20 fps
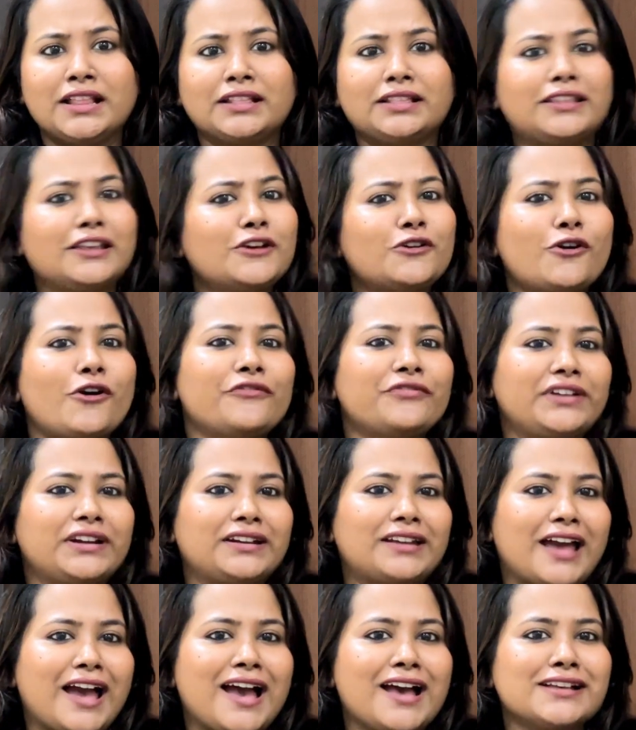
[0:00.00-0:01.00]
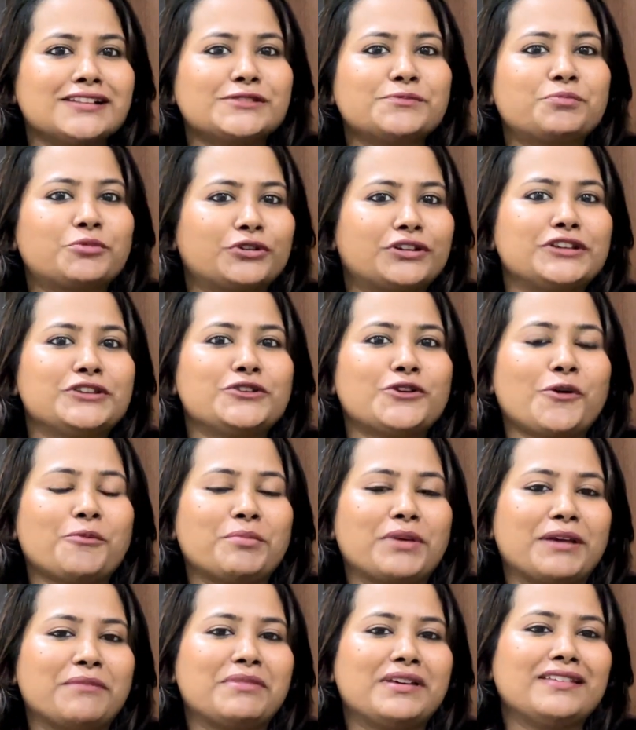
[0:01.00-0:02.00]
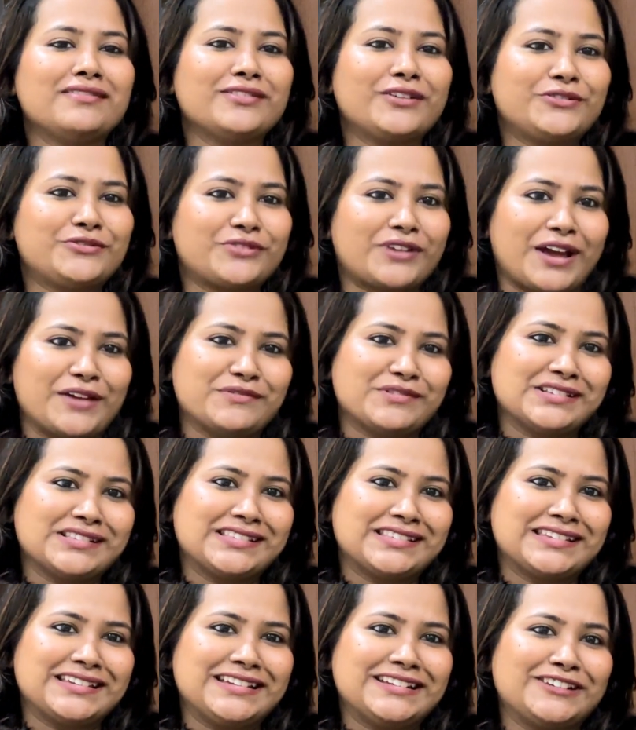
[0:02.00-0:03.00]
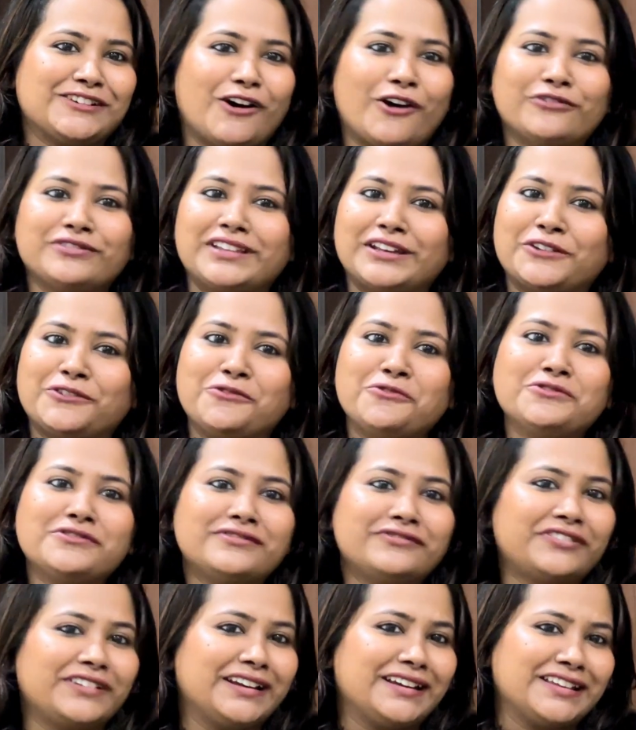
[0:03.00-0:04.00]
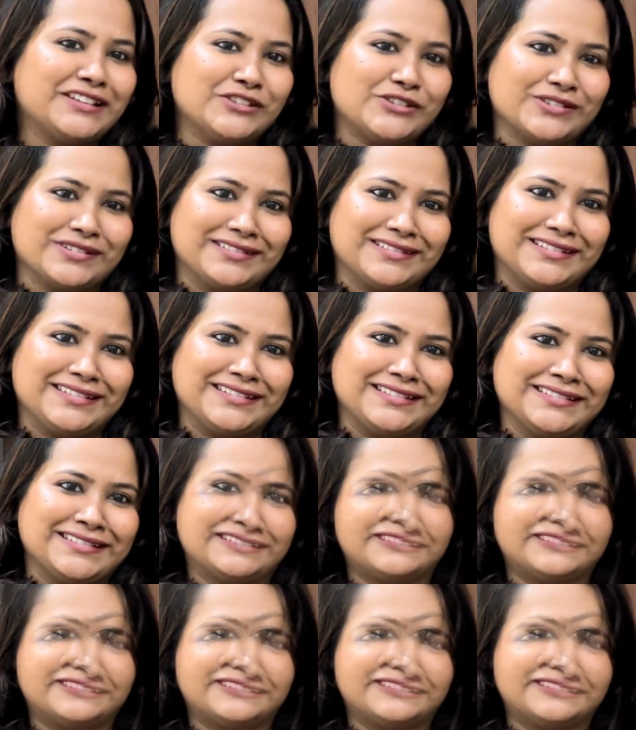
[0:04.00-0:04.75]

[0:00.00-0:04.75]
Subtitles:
Think of it as putting your baby in the driver's seat of their own feeding journey.